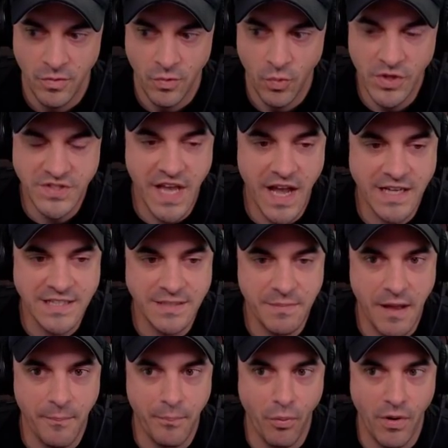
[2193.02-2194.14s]
We talked
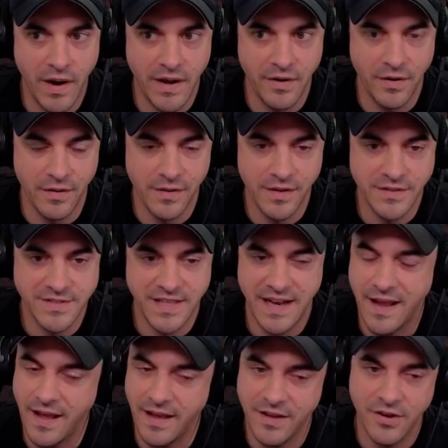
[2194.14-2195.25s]
about Borat earlier
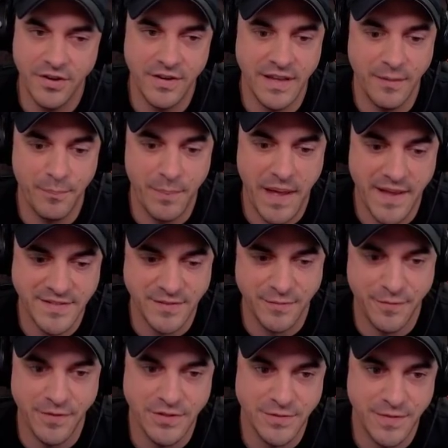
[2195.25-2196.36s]
today. I couldn't get past the
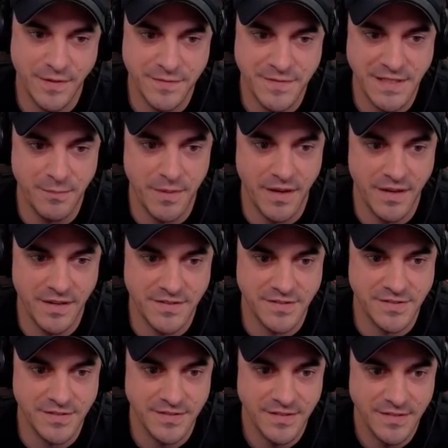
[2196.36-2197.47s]
first fifteen
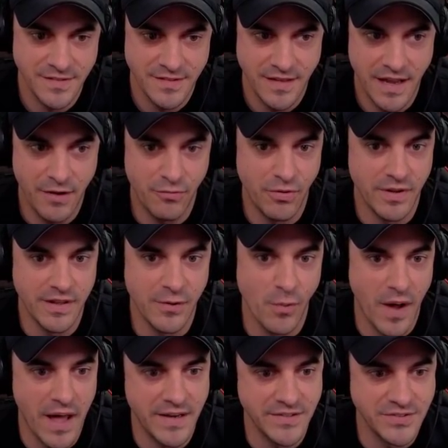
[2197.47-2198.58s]
minutes. I really
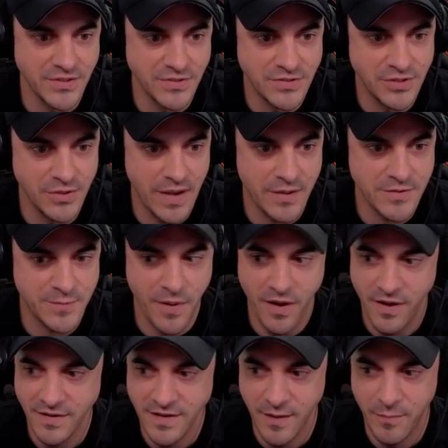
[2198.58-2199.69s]
wanted to, too. I was
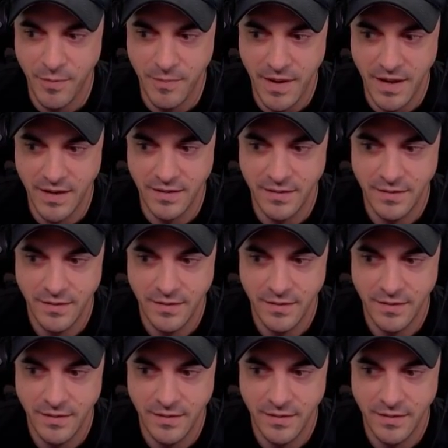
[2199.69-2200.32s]
pogged up about it.